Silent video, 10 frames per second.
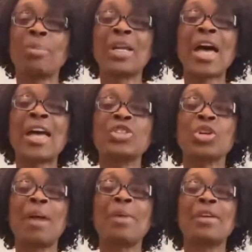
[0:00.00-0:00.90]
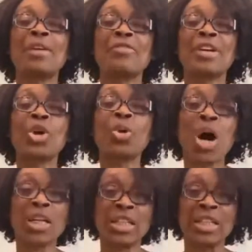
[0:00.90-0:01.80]
but I had to come out very
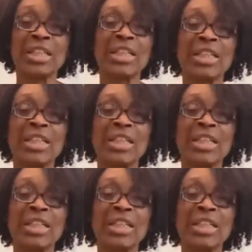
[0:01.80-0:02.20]
quietly